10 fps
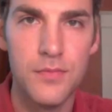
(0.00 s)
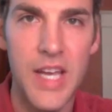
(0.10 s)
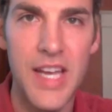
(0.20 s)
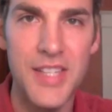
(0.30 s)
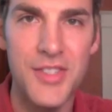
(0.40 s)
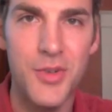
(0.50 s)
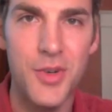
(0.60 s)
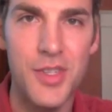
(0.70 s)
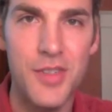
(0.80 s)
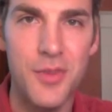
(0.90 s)
Hey, it's
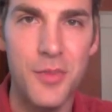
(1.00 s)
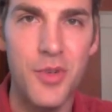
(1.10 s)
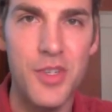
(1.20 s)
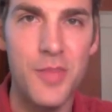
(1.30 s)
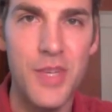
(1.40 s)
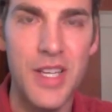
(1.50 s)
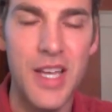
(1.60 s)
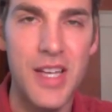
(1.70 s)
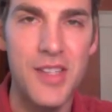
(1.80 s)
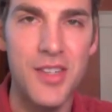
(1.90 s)
Chris from
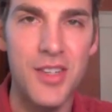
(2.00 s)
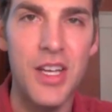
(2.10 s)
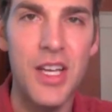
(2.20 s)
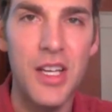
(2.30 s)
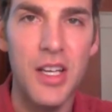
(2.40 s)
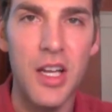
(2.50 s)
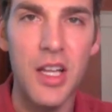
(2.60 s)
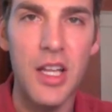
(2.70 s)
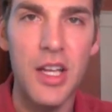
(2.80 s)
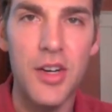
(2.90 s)
chrisbeatcancer. Got a
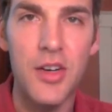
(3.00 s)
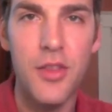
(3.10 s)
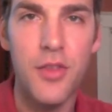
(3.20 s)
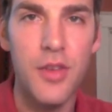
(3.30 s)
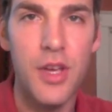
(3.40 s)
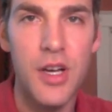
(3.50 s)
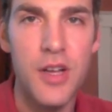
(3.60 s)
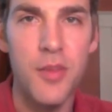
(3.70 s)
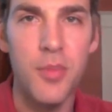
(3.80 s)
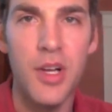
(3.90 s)
letter
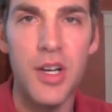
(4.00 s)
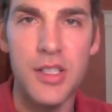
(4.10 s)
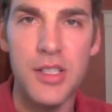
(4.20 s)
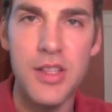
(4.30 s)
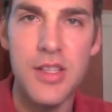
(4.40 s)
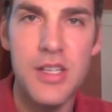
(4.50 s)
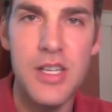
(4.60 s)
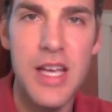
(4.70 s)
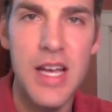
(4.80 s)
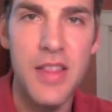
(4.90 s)
on the blog
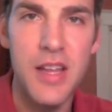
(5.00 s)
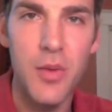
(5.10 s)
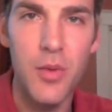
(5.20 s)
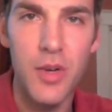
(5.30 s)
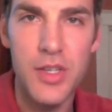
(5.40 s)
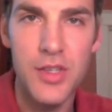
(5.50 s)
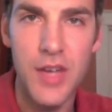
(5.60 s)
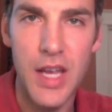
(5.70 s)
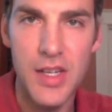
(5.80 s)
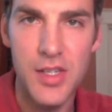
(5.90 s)
today that I wanted to
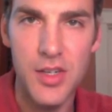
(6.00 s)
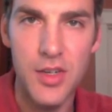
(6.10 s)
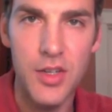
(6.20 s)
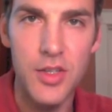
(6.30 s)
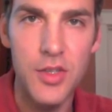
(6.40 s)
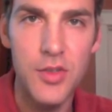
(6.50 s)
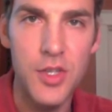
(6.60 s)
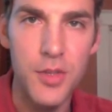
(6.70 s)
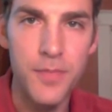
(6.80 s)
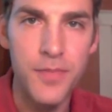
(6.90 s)
answer on
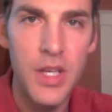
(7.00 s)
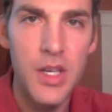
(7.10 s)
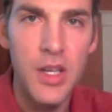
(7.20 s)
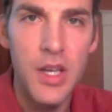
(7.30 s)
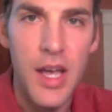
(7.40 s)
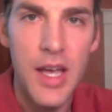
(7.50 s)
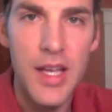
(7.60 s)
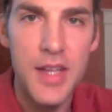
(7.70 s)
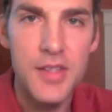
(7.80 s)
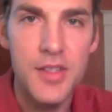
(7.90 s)
YouTube.
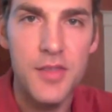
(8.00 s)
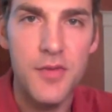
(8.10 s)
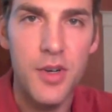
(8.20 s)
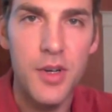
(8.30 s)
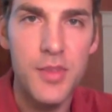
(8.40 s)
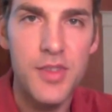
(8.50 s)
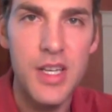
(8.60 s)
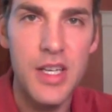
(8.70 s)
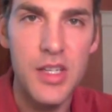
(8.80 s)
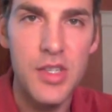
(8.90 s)
And this is from
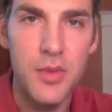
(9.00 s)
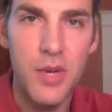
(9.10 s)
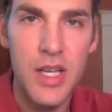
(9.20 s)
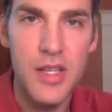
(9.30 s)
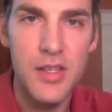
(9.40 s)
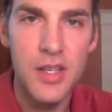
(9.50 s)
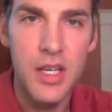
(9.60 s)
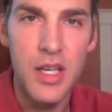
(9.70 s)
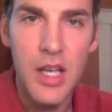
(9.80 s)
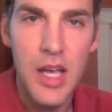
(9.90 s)
Cindy. She writes,
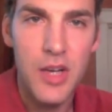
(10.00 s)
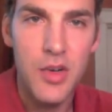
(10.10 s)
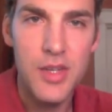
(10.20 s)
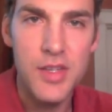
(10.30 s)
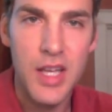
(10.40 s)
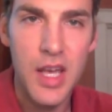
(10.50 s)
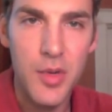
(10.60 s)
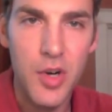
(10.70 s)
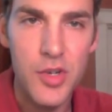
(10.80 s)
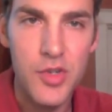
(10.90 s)
"Hey, Chris, I came
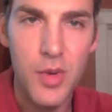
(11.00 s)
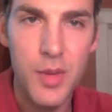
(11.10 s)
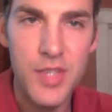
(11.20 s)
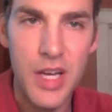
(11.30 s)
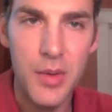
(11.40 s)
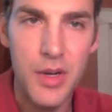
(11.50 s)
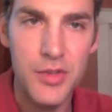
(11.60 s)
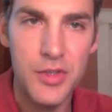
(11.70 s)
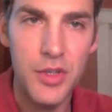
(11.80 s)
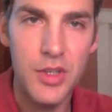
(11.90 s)
across your website when I was
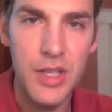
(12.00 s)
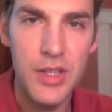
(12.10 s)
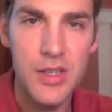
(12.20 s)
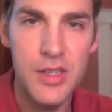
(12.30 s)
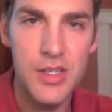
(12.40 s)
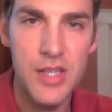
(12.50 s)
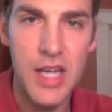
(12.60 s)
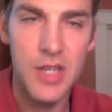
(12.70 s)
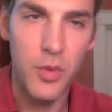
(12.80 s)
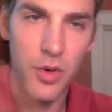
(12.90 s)
Googling these
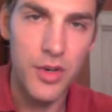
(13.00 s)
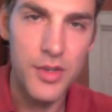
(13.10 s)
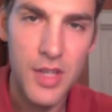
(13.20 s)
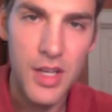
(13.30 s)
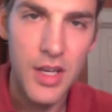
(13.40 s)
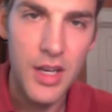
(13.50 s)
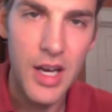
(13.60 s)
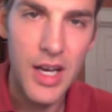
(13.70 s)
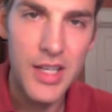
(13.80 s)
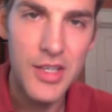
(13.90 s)
exact words,
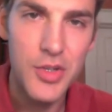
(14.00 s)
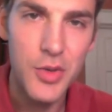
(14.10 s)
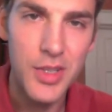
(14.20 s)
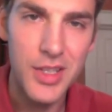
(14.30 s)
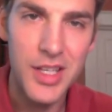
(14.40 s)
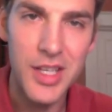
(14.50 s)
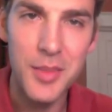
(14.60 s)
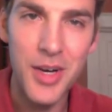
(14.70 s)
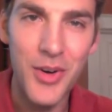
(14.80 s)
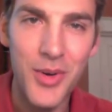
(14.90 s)
not doing
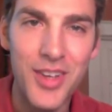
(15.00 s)
chemo.